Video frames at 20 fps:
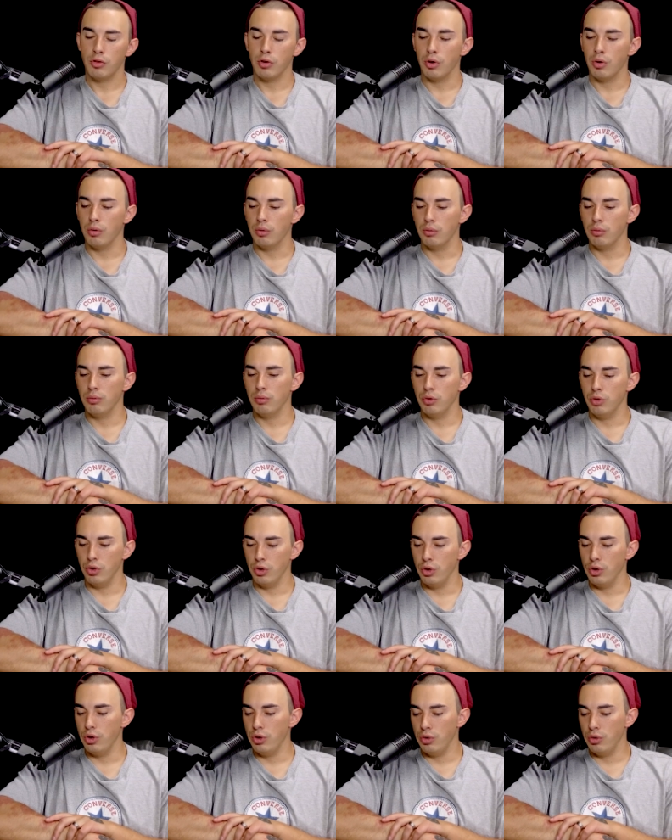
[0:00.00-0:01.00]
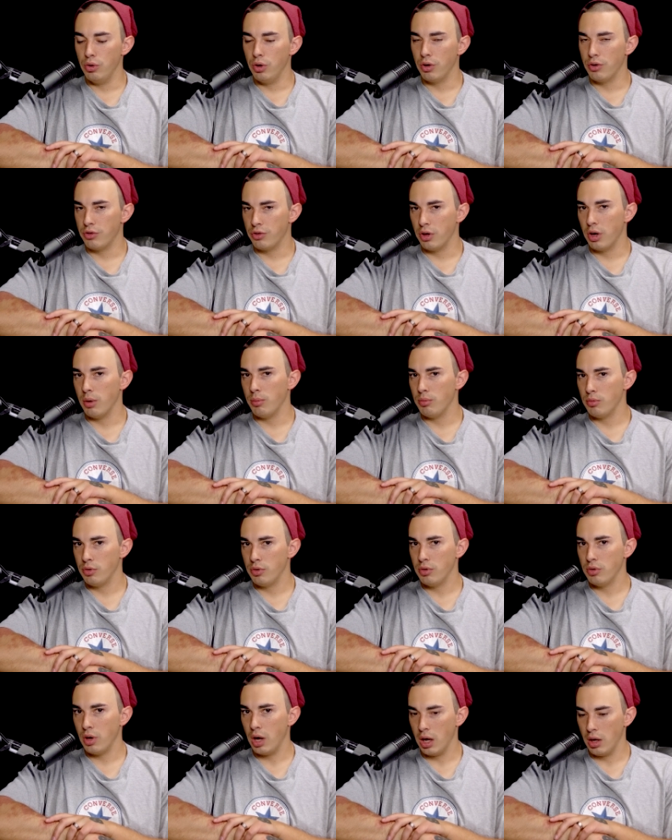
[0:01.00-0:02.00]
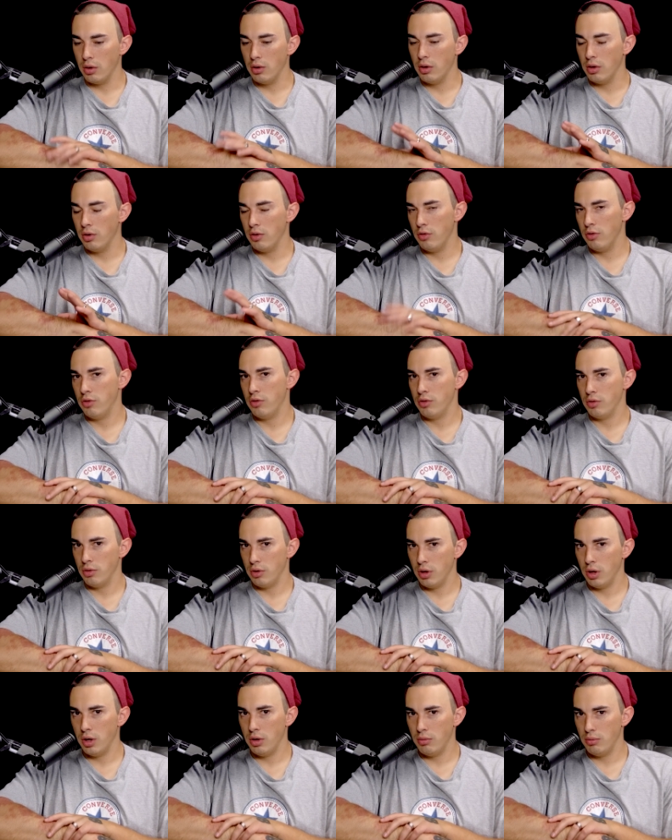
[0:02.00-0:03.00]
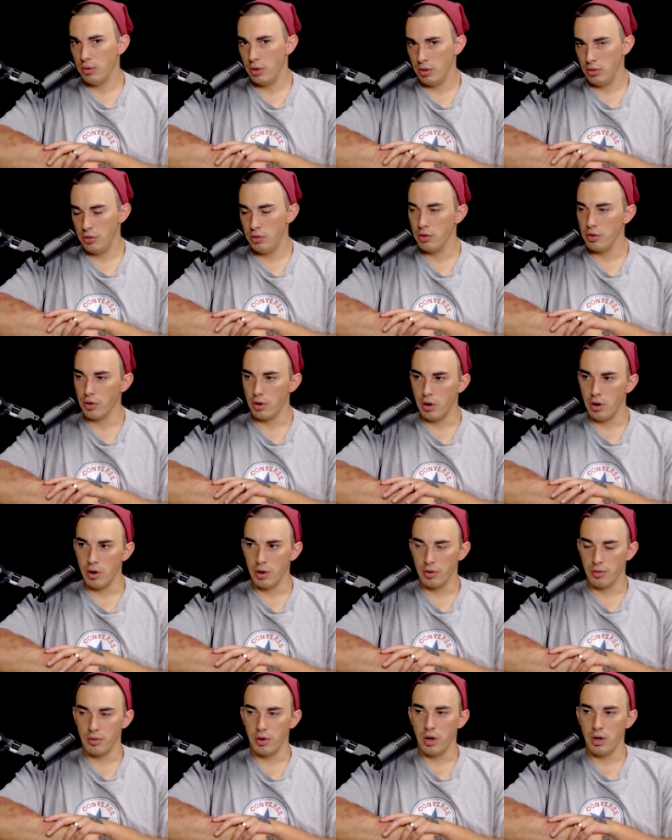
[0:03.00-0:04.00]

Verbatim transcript: So, do you accept aliens in, into your heart